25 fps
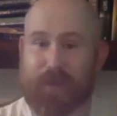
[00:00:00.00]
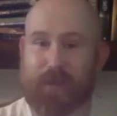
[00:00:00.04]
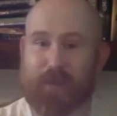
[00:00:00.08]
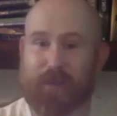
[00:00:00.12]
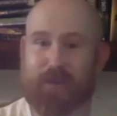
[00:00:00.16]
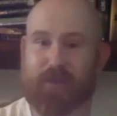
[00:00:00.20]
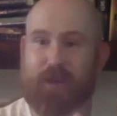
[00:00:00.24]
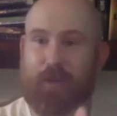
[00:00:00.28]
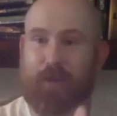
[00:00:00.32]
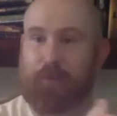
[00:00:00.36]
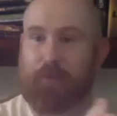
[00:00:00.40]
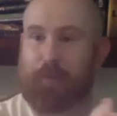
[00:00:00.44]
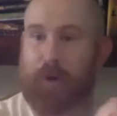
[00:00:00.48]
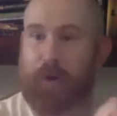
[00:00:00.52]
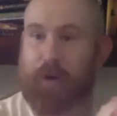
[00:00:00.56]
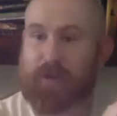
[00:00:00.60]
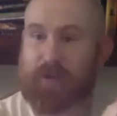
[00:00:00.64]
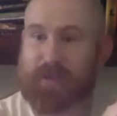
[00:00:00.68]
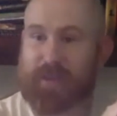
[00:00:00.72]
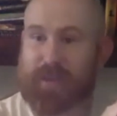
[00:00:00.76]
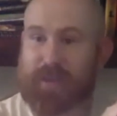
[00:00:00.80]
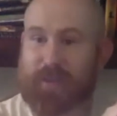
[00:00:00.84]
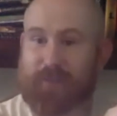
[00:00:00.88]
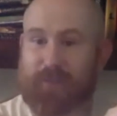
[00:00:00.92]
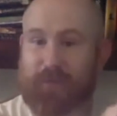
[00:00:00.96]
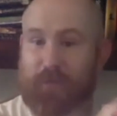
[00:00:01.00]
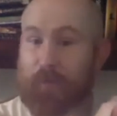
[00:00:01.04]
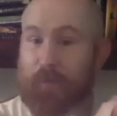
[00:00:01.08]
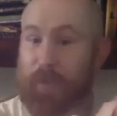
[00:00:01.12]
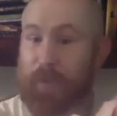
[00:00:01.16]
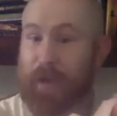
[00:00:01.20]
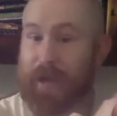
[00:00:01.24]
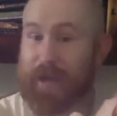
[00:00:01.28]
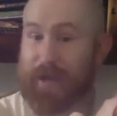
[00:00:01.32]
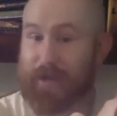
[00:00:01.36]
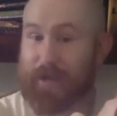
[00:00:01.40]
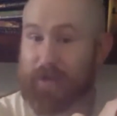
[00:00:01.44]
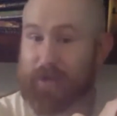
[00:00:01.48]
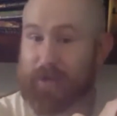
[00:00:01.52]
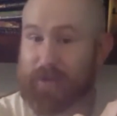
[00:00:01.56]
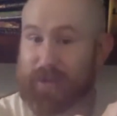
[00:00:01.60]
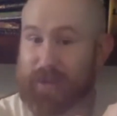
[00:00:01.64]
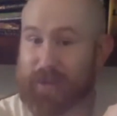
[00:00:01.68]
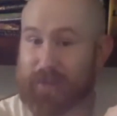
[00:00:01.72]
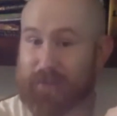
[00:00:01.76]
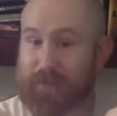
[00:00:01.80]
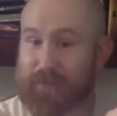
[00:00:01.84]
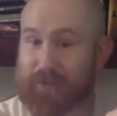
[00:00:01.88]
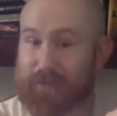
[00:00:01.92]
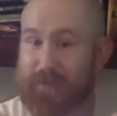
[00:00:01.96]
So boxing for bare knuckle
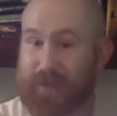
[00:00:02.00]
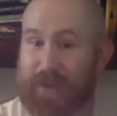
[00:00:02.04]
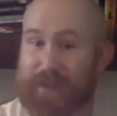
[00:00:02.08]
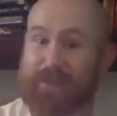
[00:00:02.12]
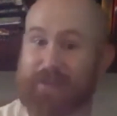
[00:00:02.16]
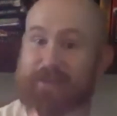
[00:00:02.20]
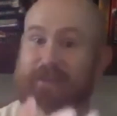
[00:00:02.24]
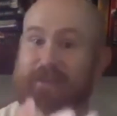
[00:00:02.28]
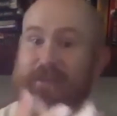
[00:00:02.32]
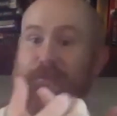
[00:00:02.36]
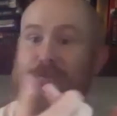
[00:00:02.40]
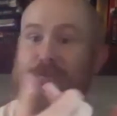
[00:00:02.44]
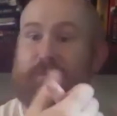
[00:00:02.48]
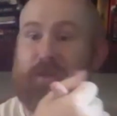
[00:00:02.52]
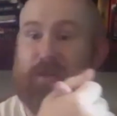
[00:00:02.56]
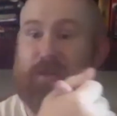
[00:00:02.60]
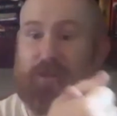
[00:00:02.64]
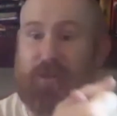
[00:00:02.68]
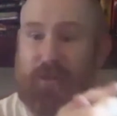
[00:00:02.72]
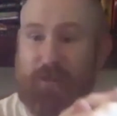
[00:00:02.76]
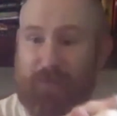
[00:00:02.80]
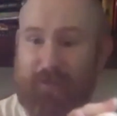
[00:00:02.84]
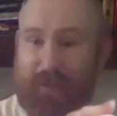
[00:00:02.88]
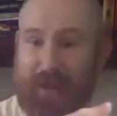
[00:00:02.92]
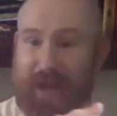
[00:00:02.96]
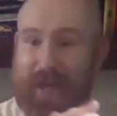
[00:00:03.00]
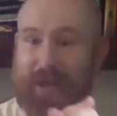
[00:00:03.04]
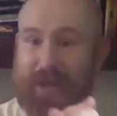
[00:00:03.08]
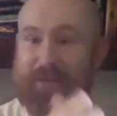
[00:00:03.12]
self-defense, Savate,